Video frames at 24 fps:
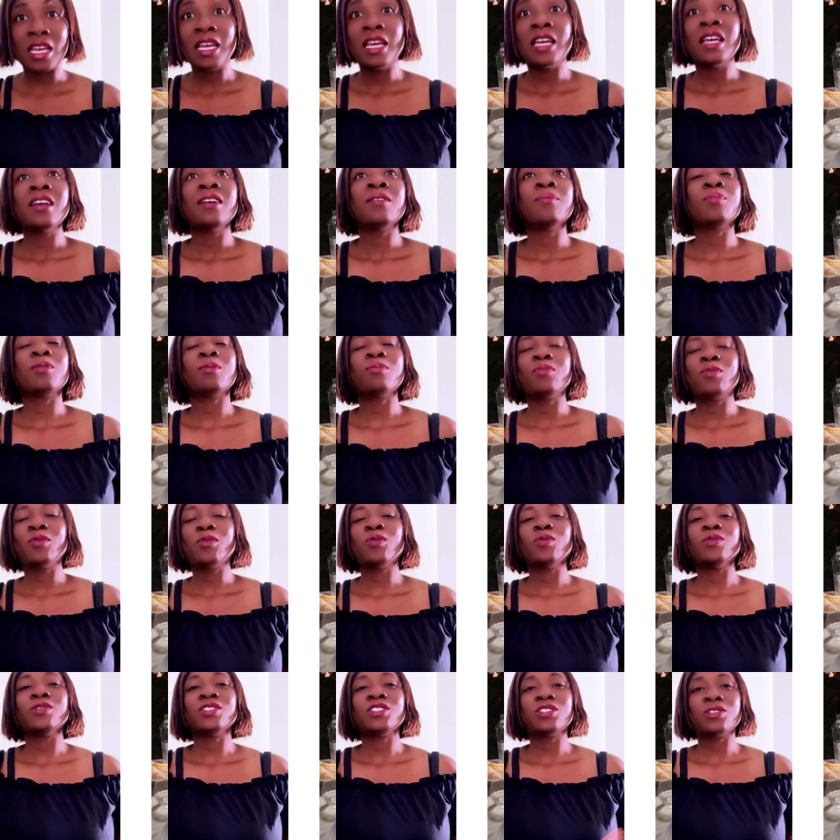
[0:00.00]
really
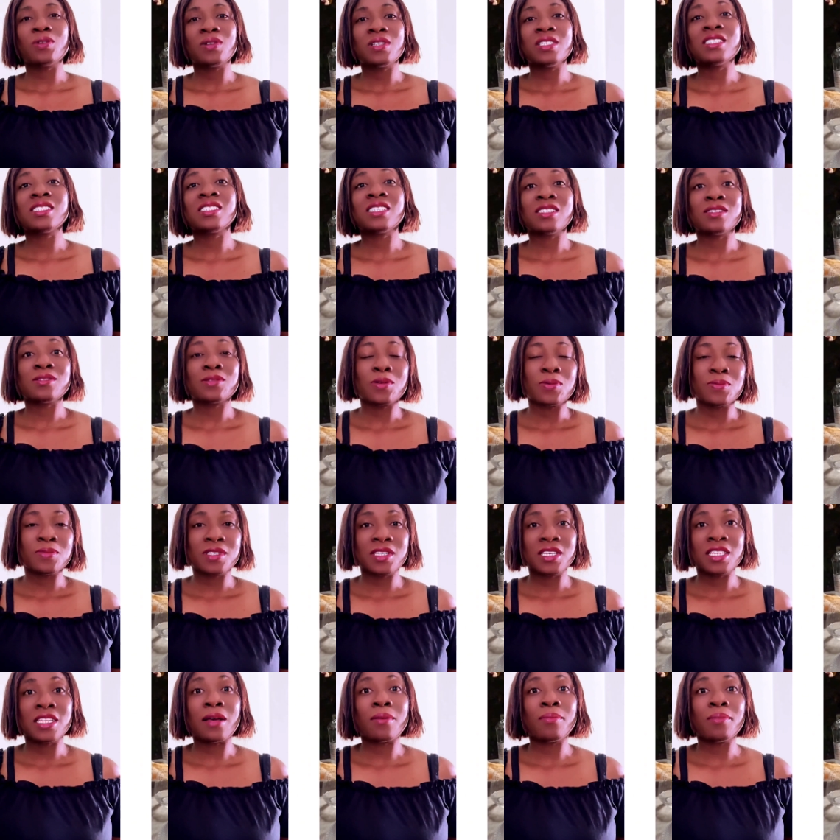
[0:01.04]
talking
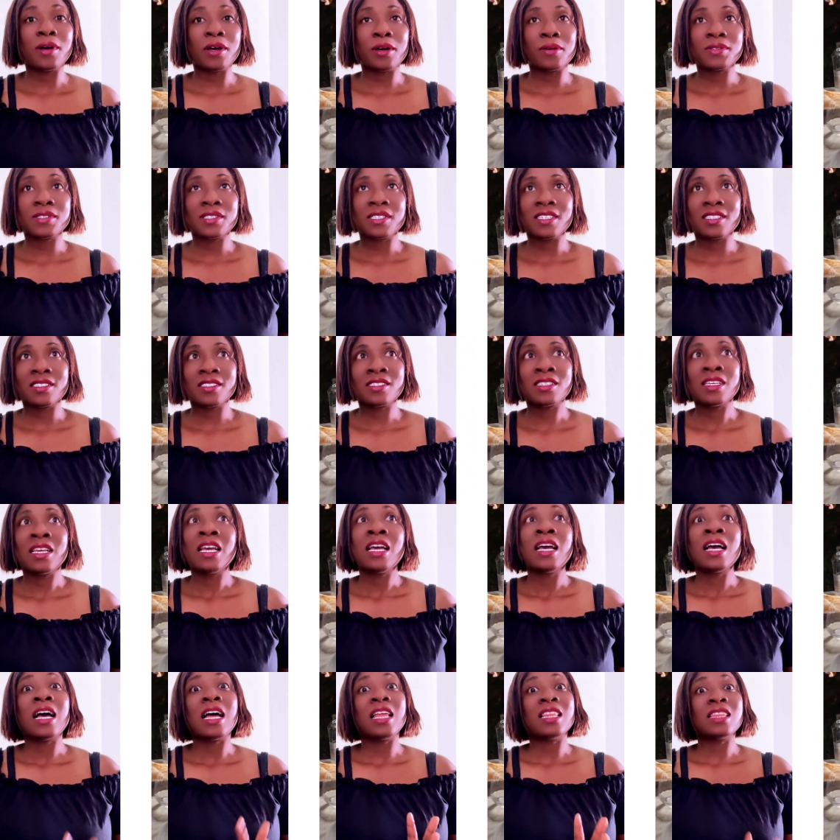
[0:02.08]
well, the person
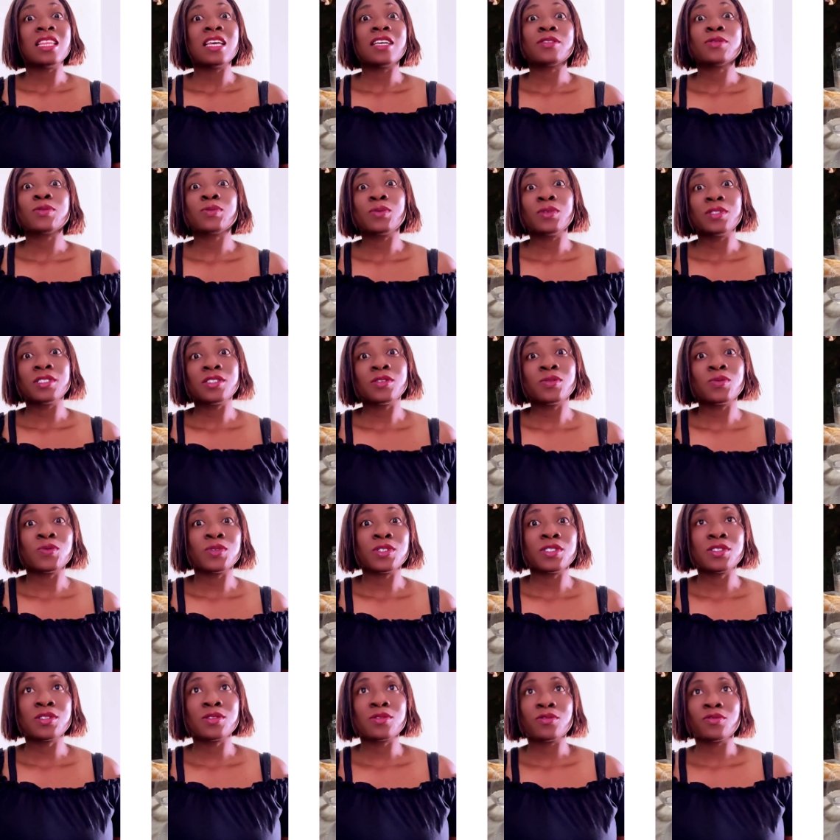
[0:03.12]
asked Sophia, can we go on
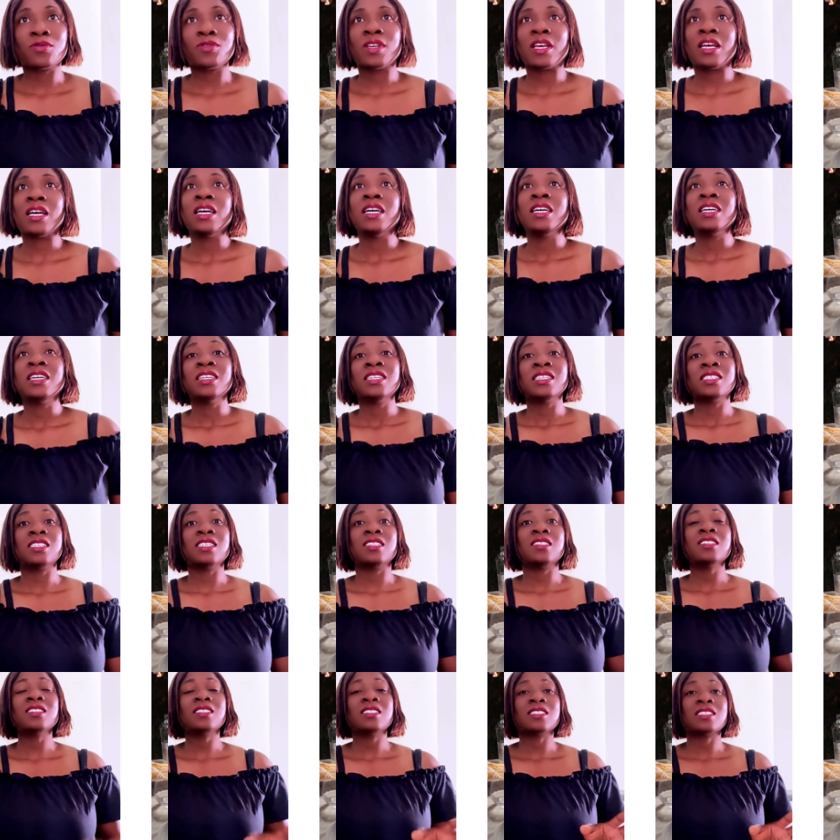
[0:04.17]
a date,
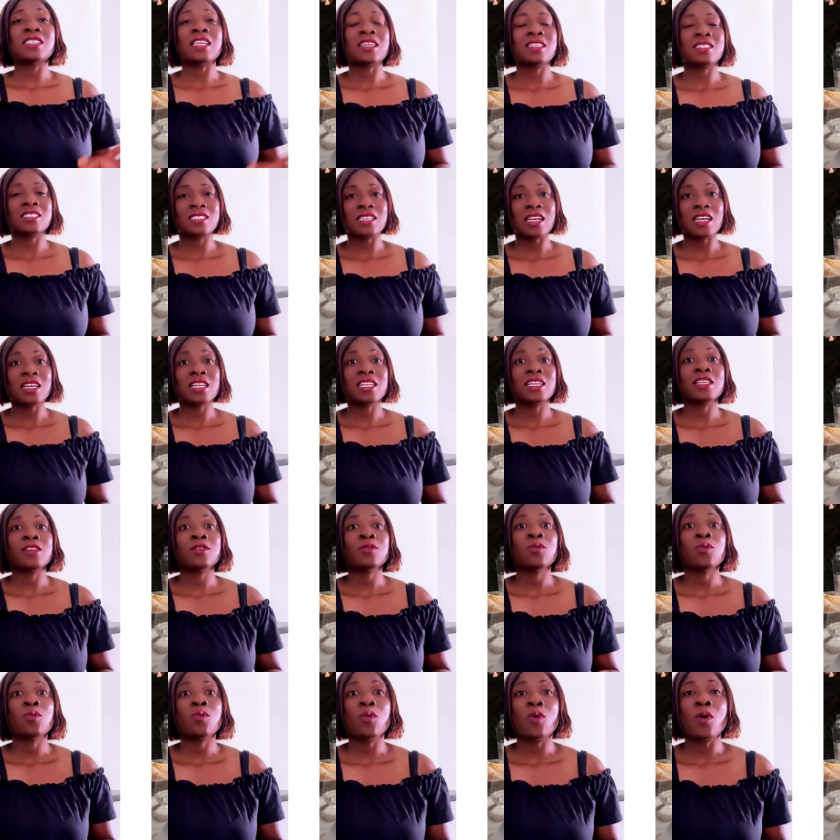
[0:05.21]
Sophia? And she
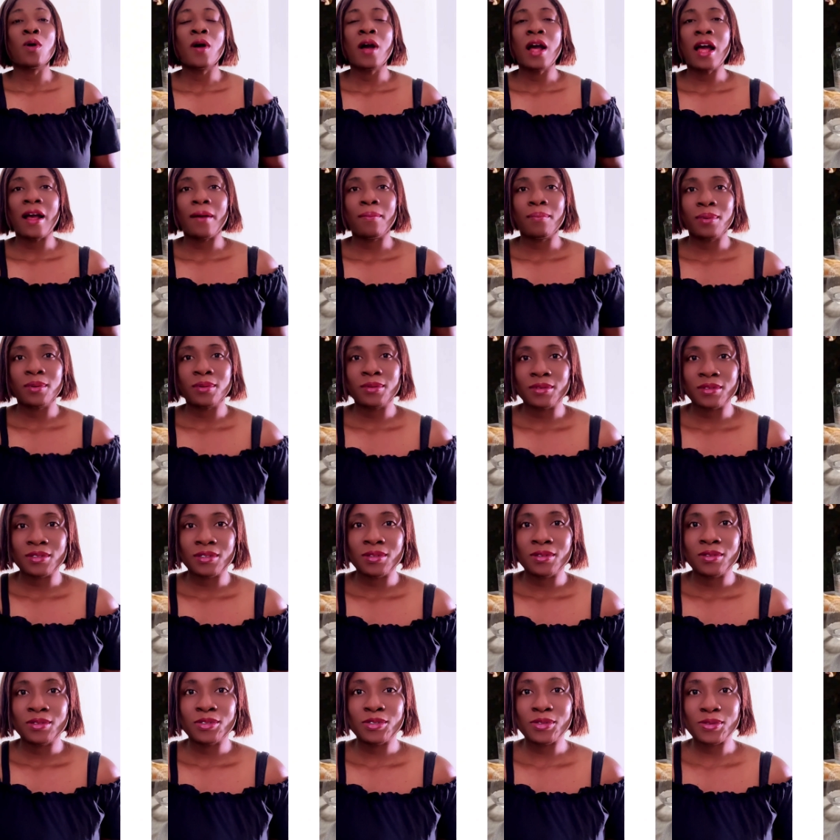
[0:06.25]
said, carefully, I
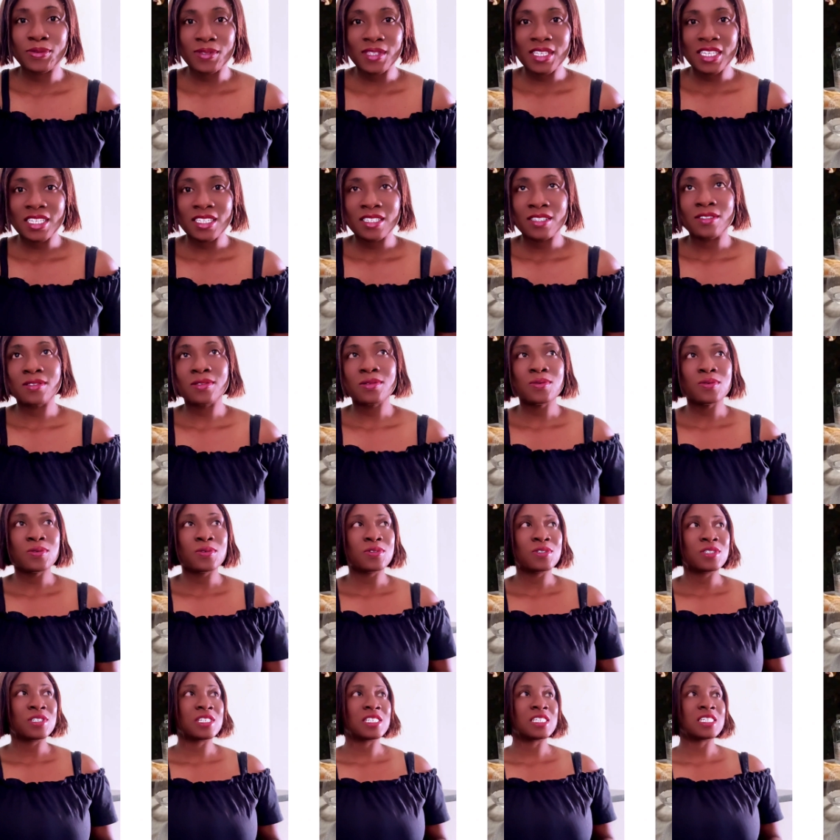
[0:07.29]
only like dates that
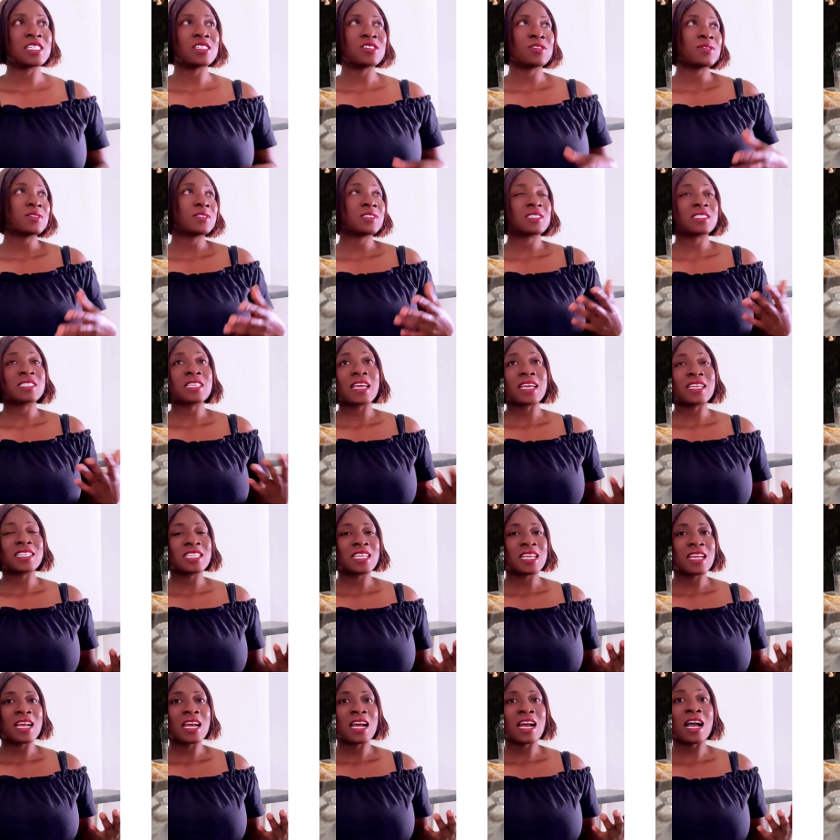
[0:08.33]
require
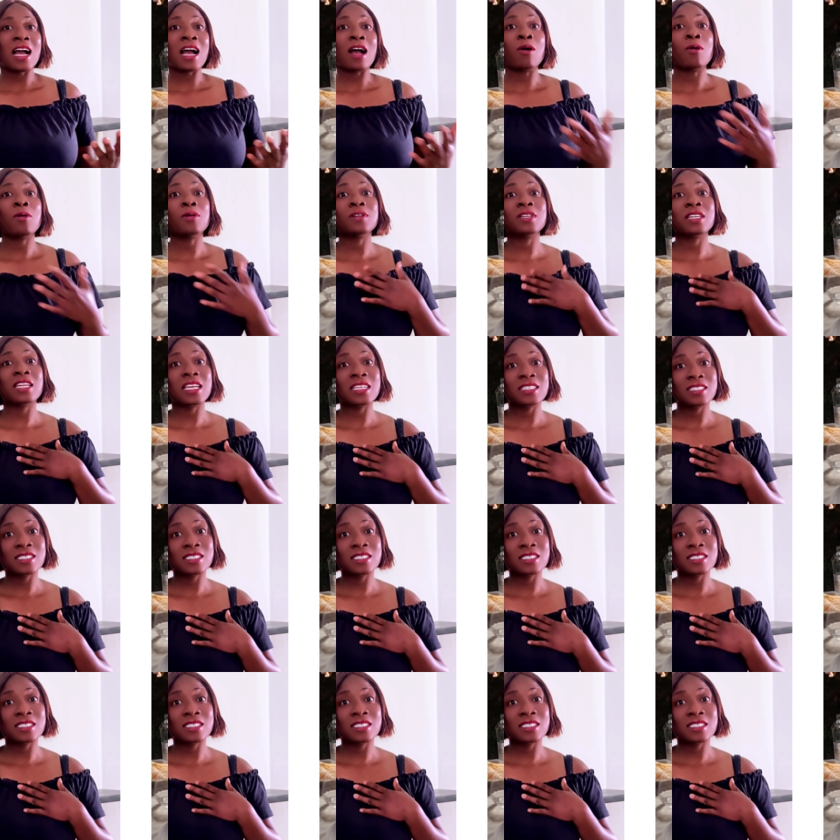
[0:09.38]
passports.